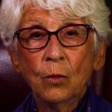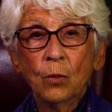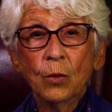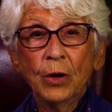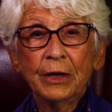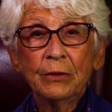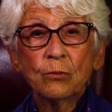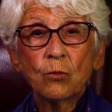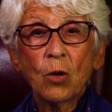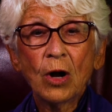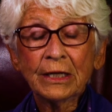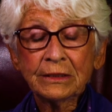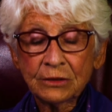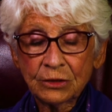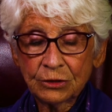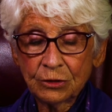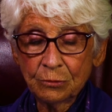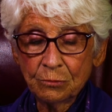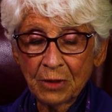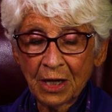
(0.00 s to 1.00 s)
when
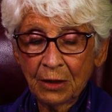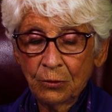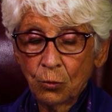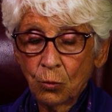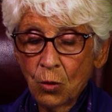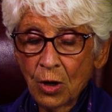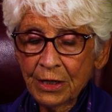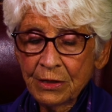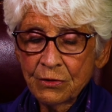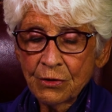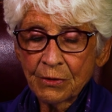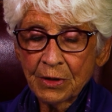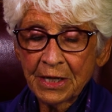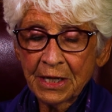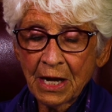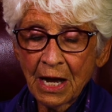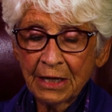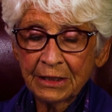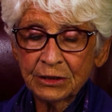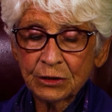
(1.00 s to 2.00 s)
what to my
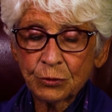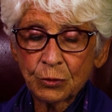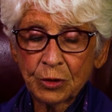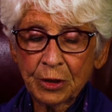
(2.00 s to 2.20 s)
wondering eyes